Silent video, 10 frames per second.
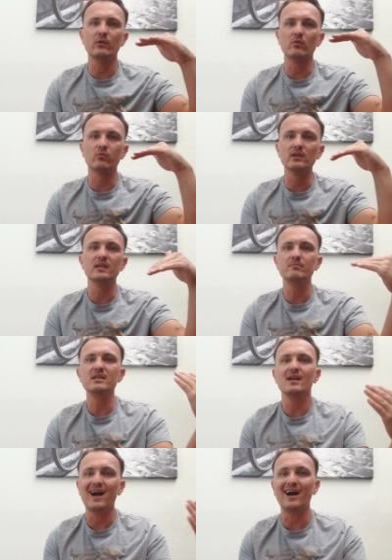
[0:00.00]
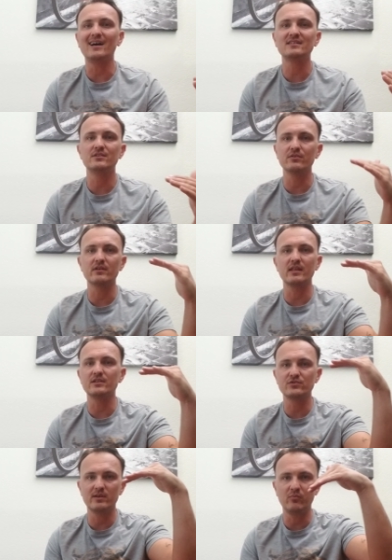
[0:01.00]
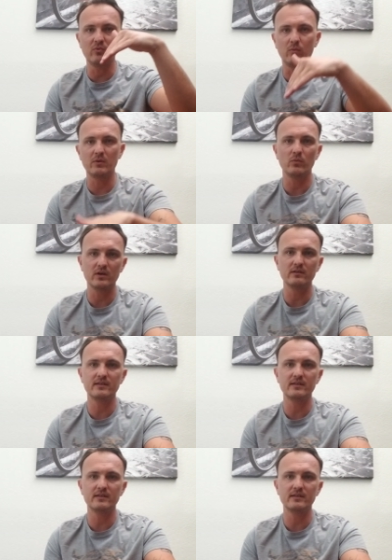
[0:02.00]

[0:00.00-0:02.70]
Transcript: will really be hot during that trip is when we're